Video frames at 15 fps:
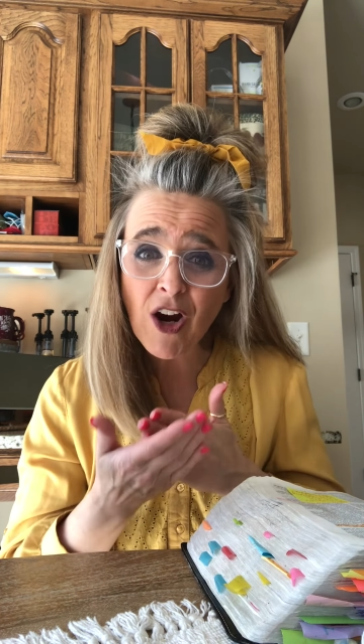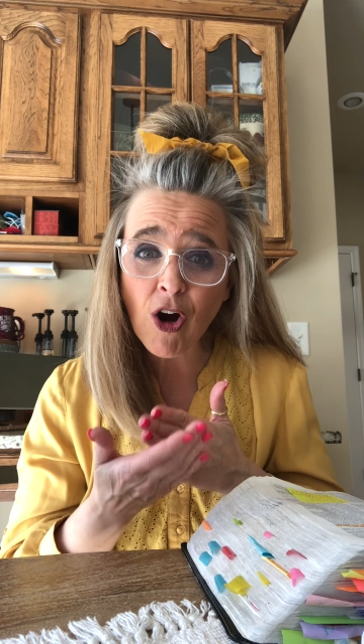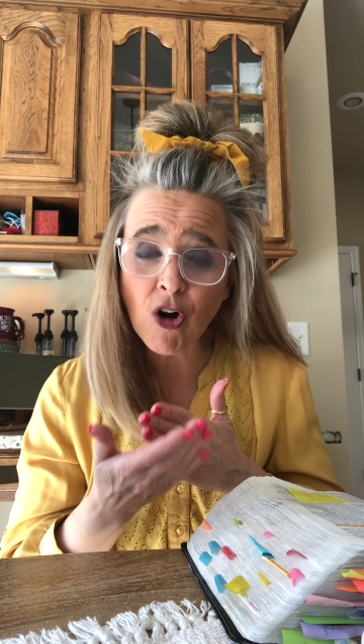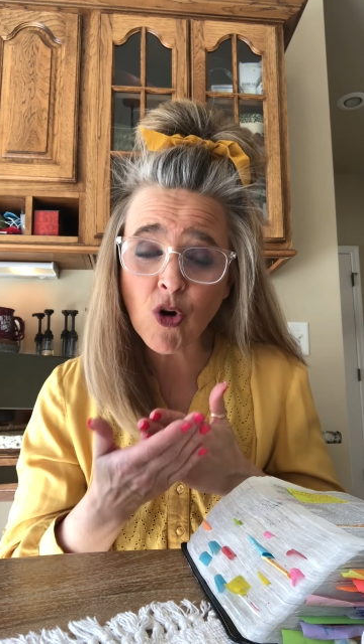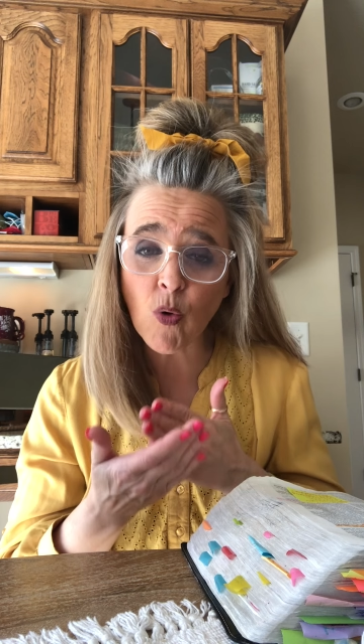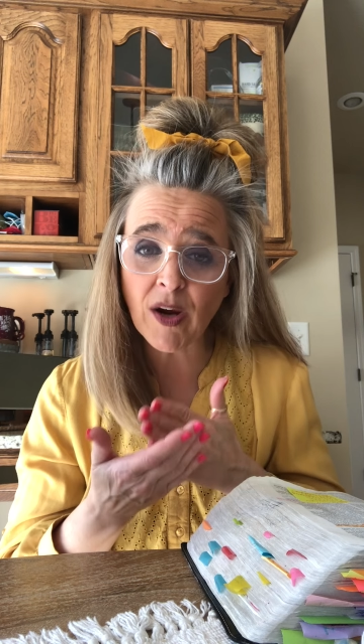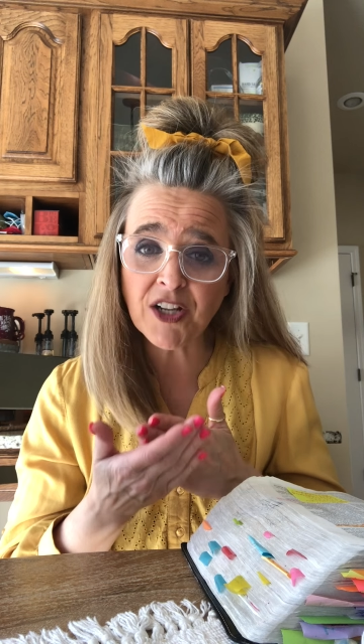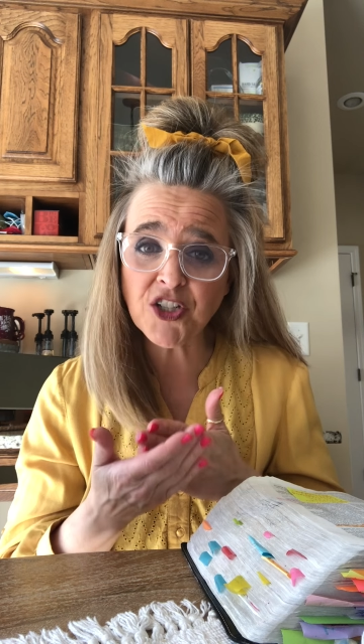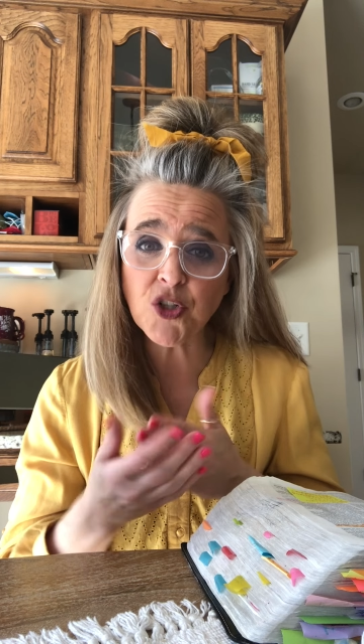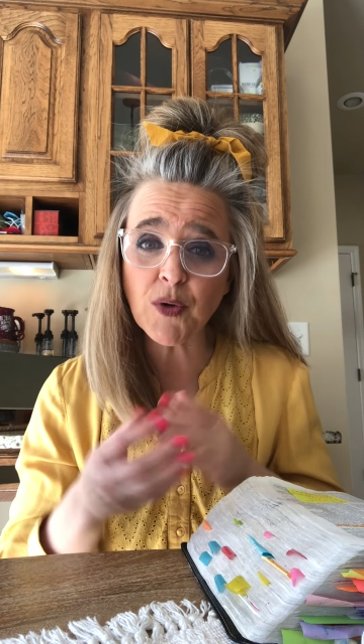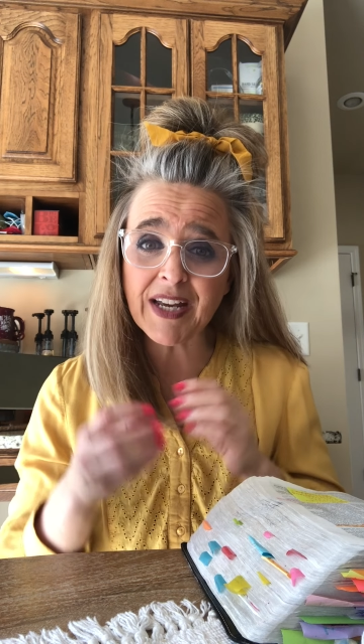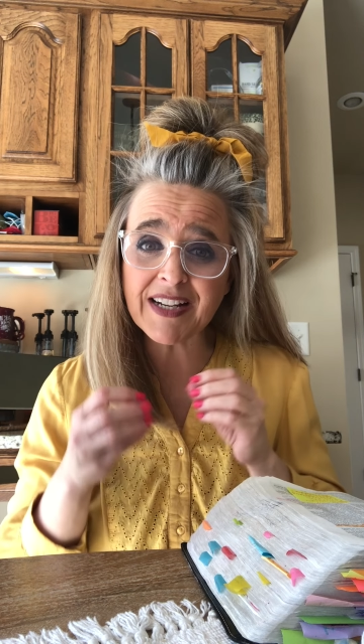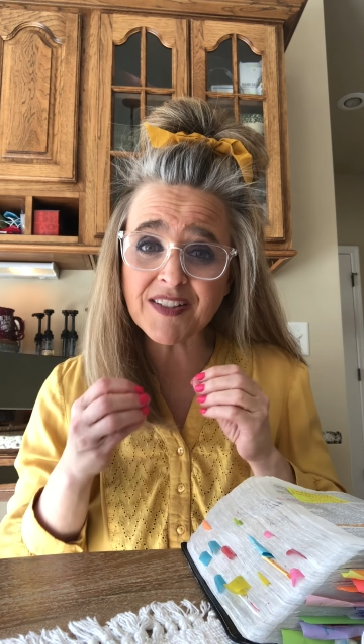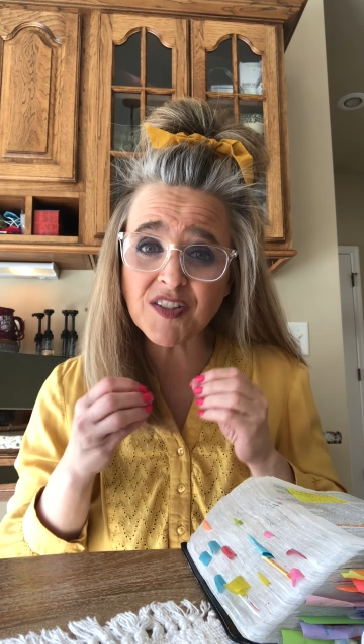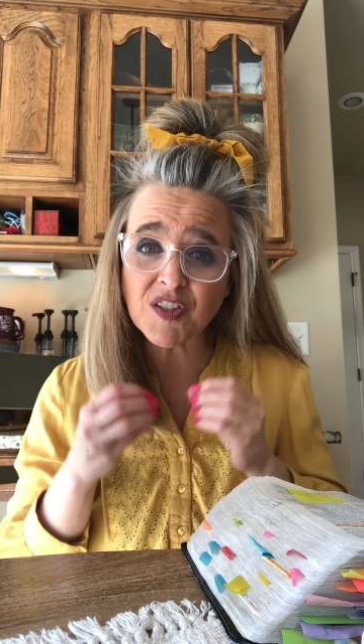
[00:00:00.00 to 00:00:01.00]
are going to
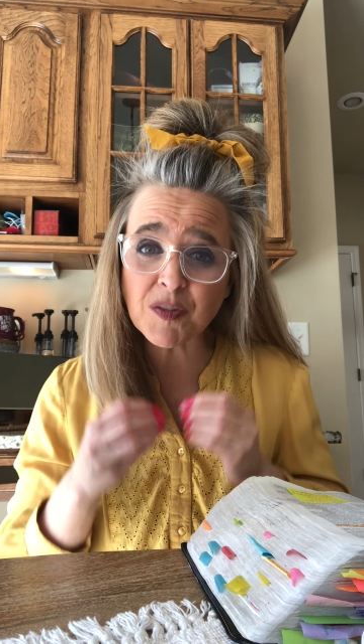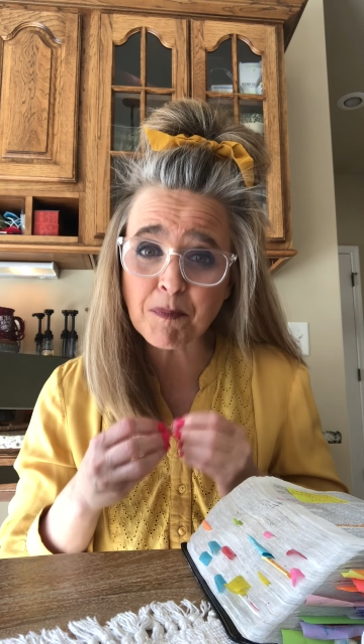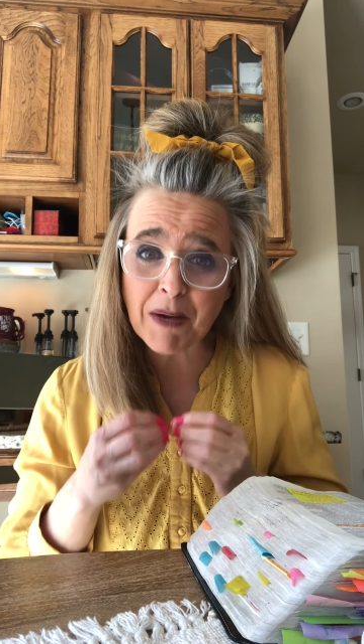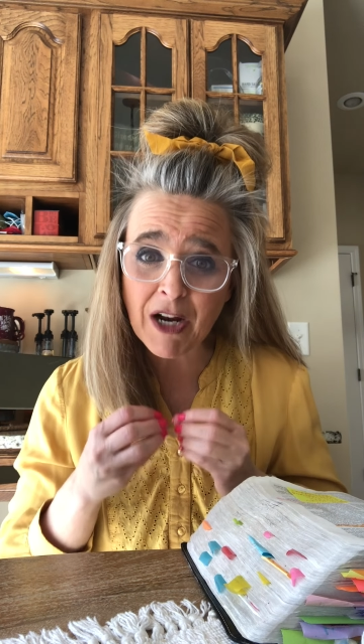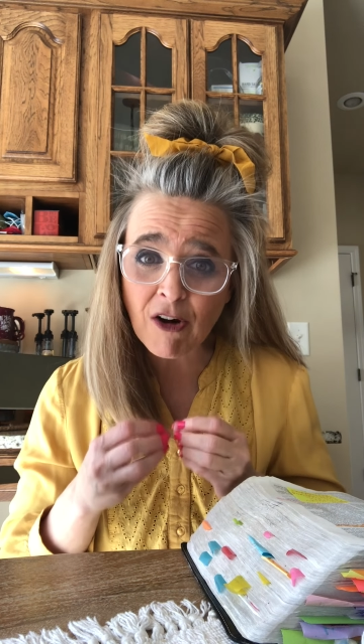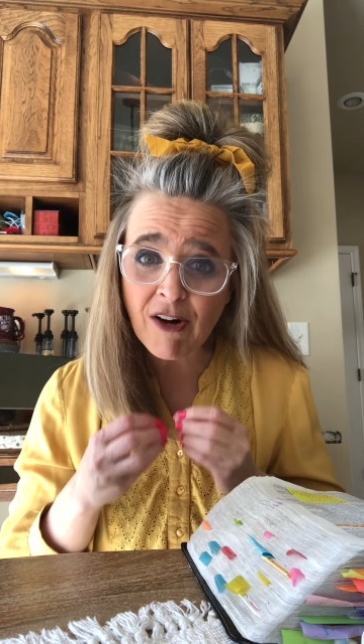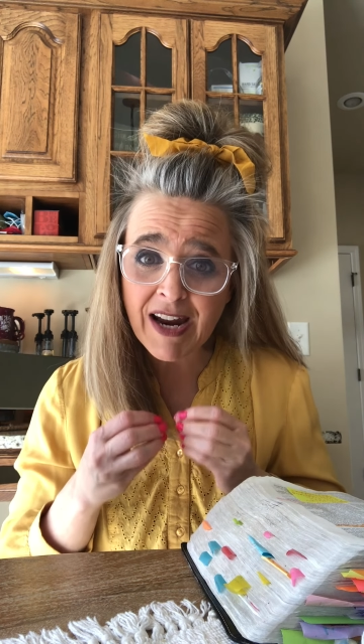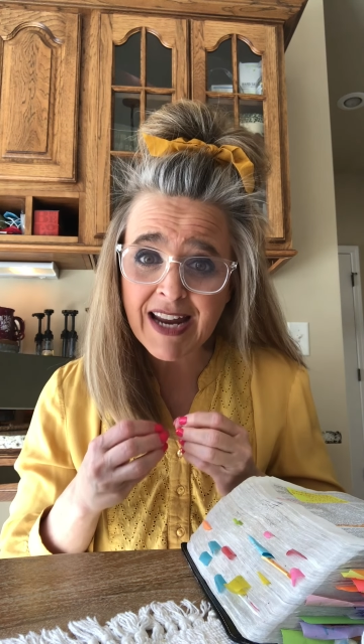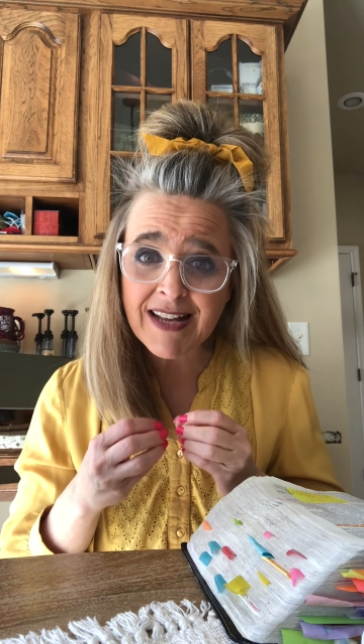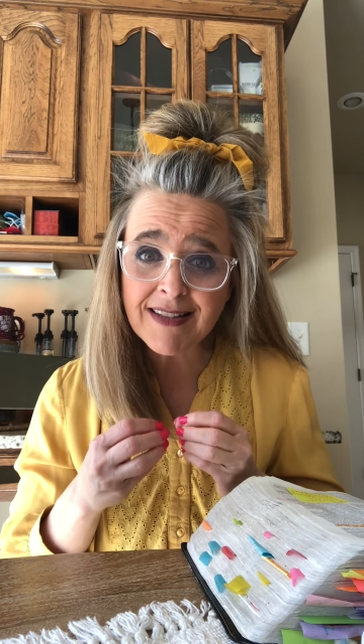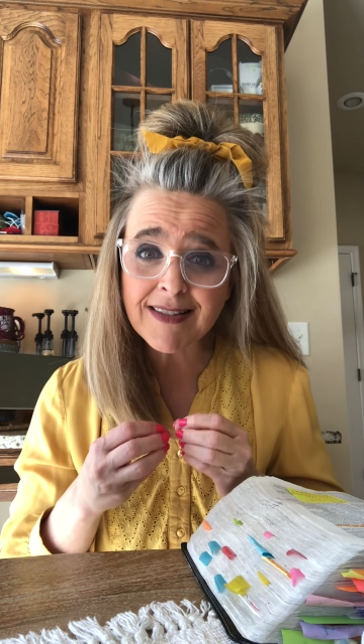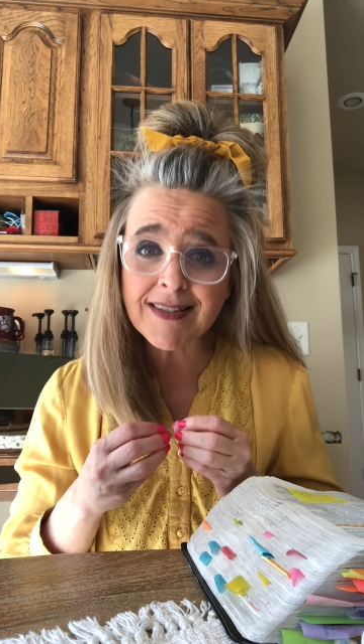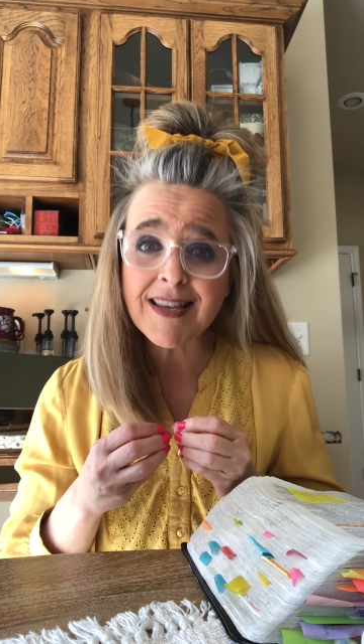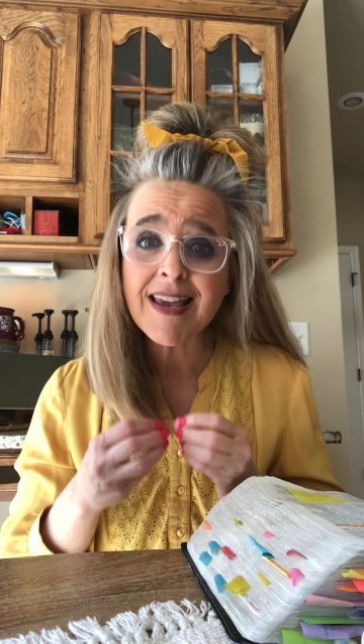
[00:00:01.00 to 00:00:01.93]
experience